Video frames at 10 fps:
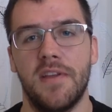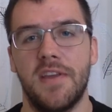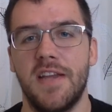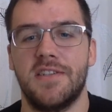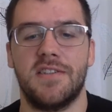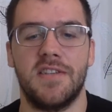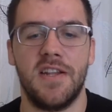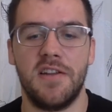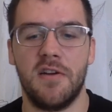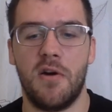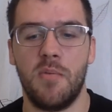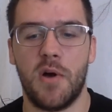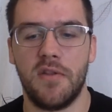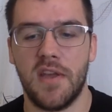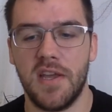You can't just sit in your home
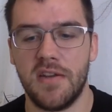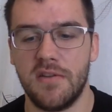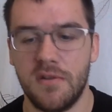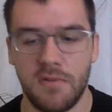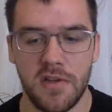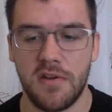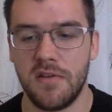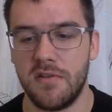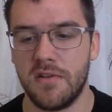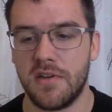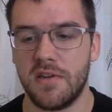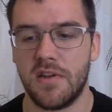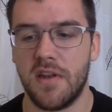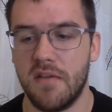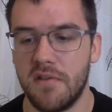all day and doing what you do
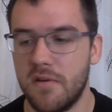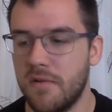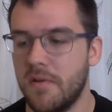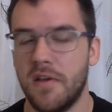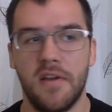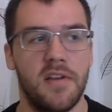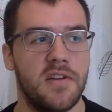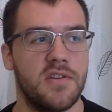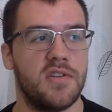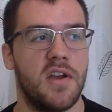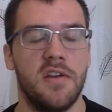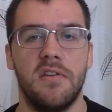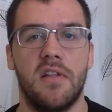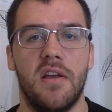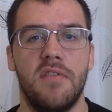and never share
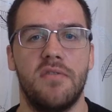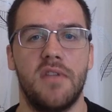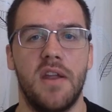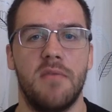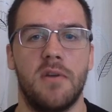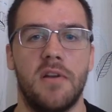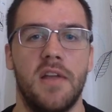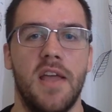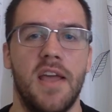your life with anyone.